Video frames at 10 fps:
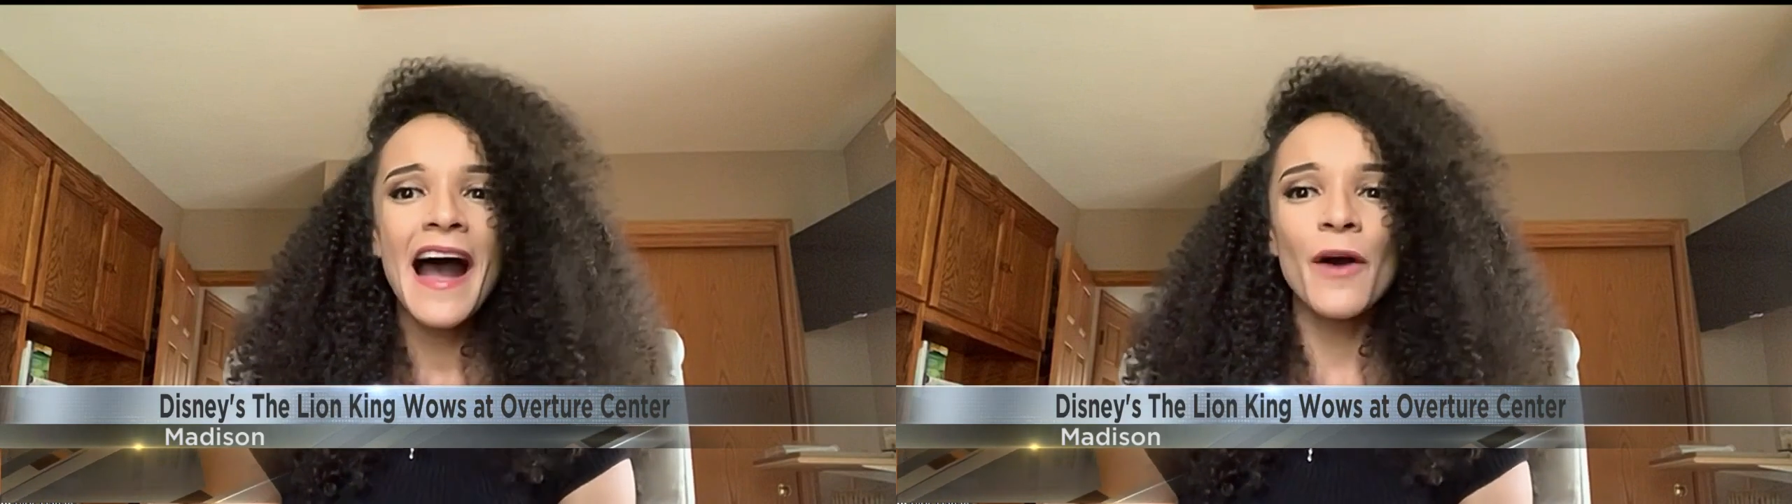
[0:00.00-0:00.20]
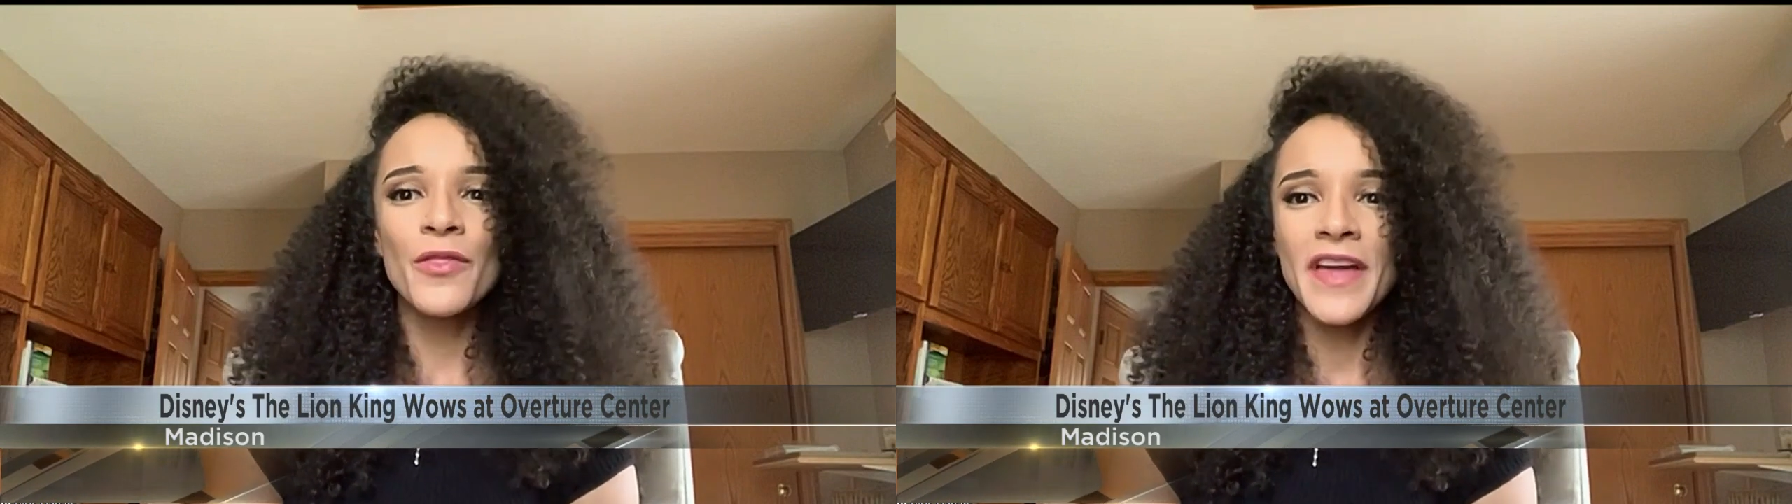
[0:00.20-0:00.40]

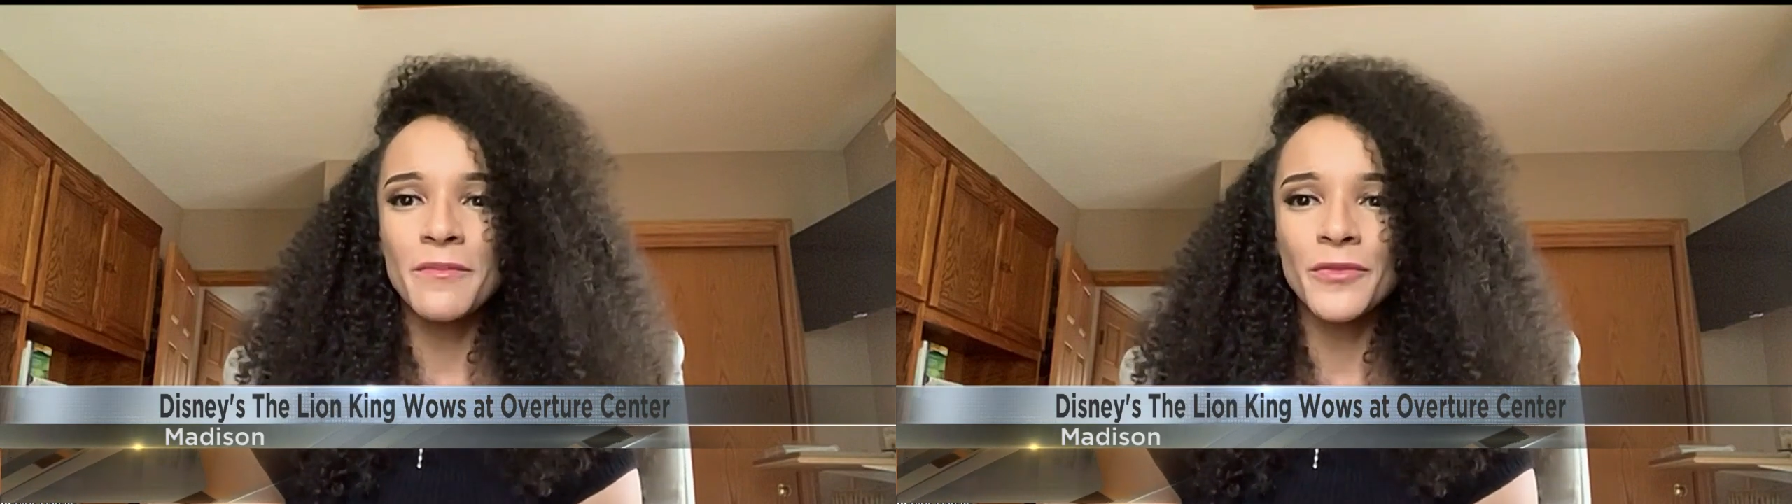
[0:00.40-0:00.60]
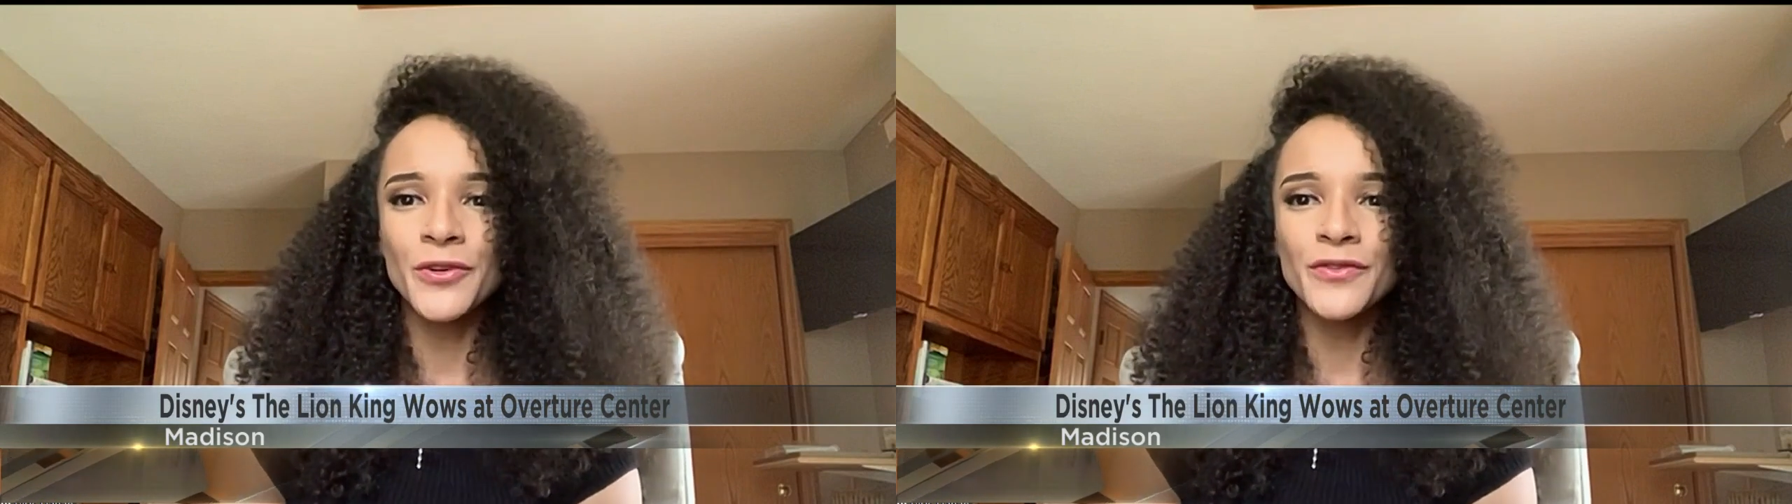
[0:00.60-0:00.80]
how they
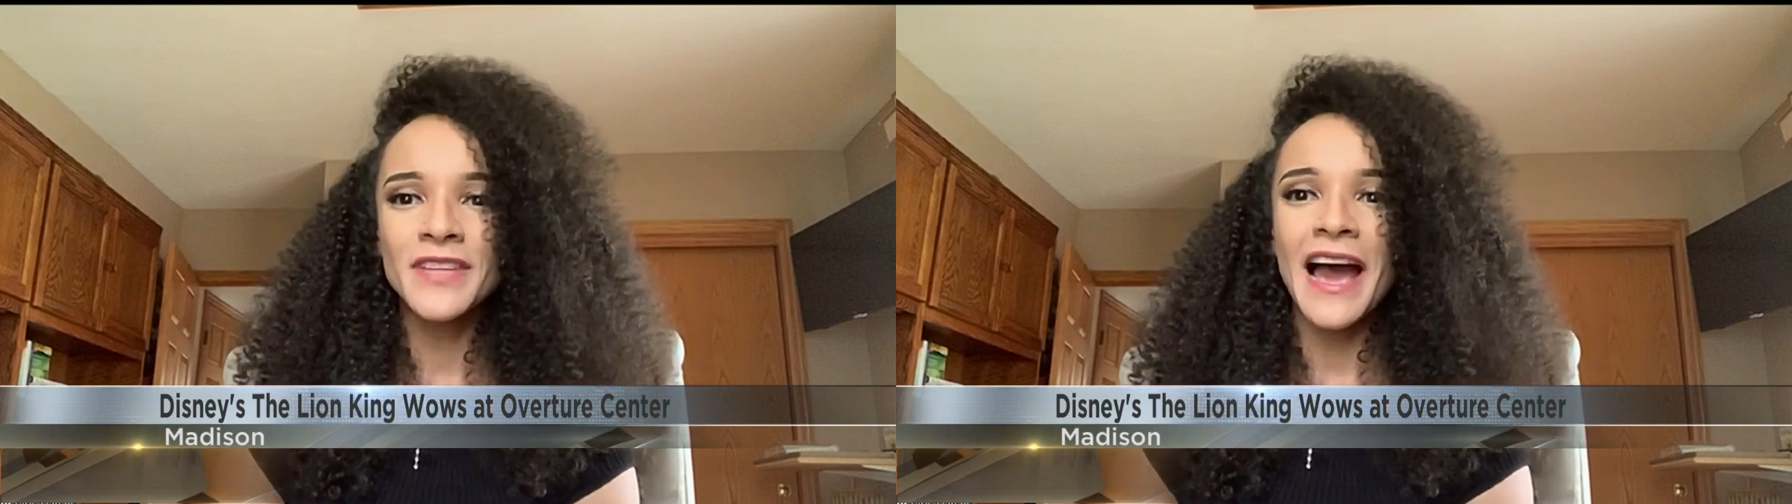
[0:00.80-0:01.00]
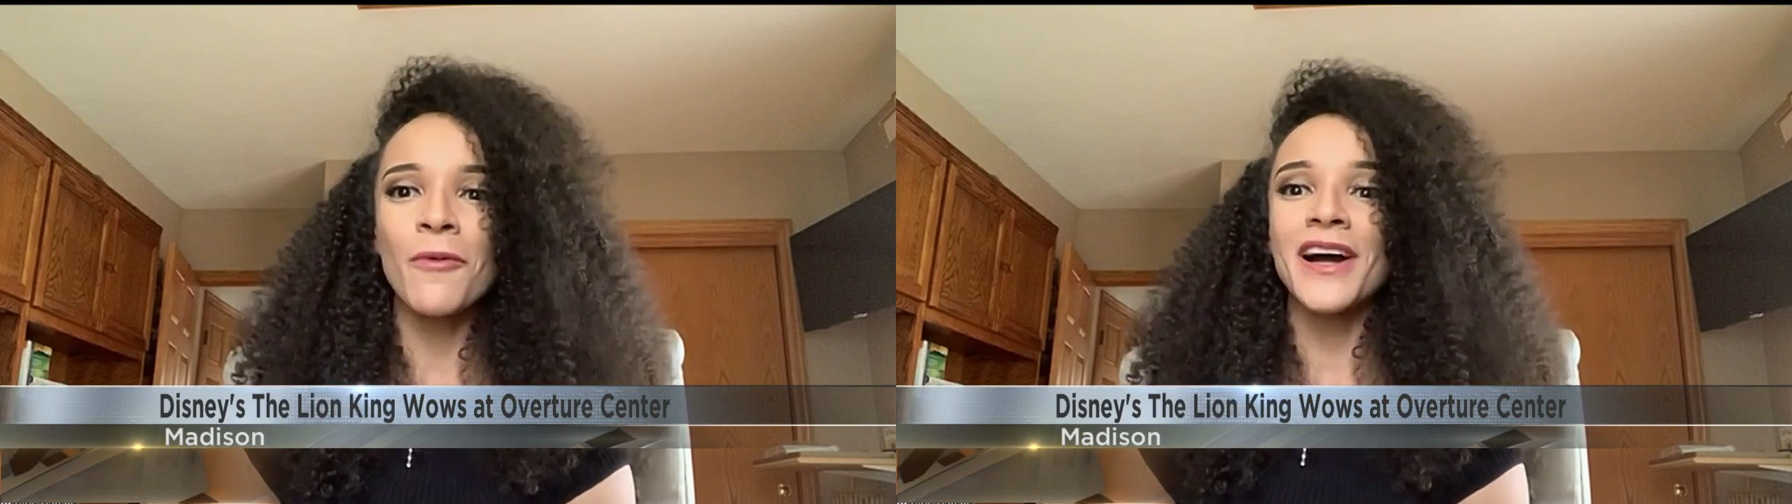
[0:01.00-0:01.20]
moved.
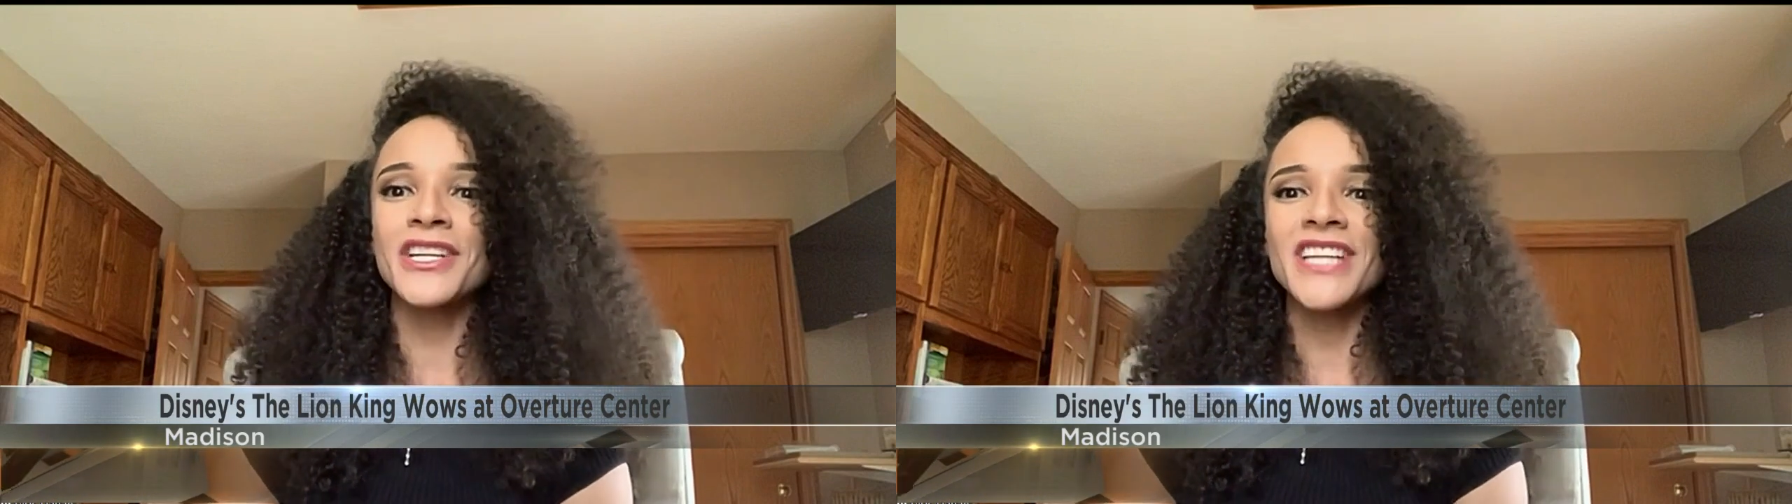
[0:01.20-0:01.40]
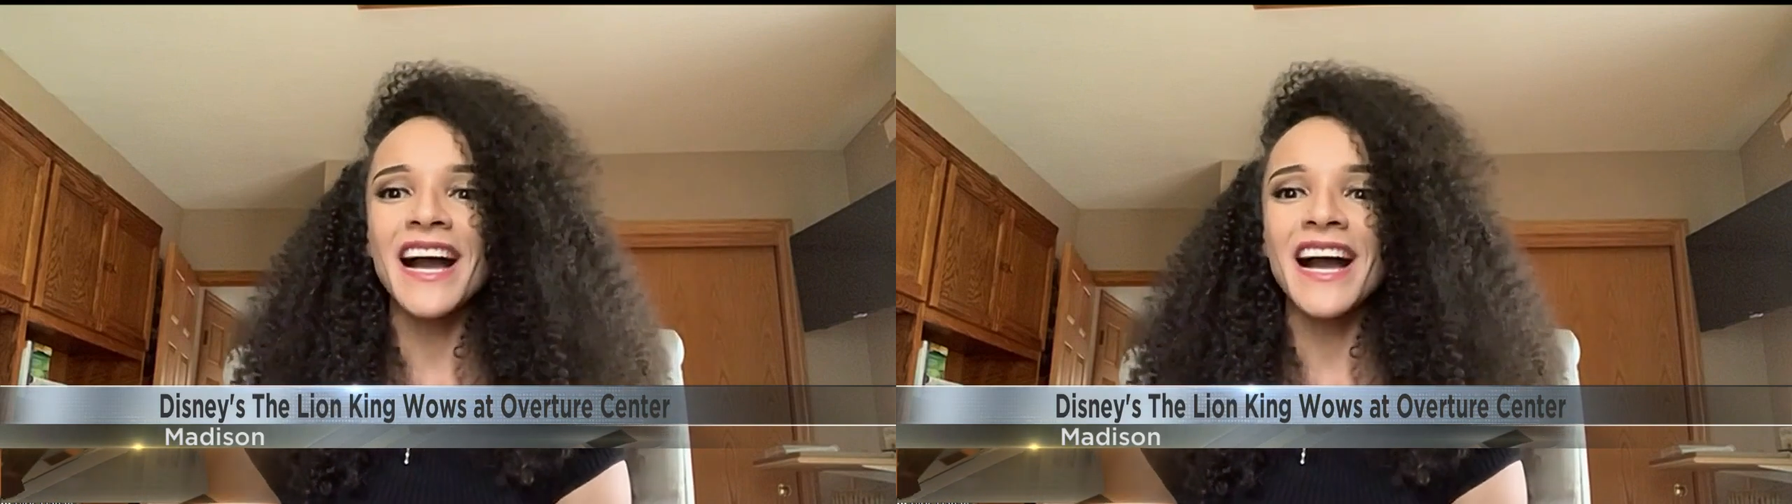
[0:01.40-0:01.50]
I watched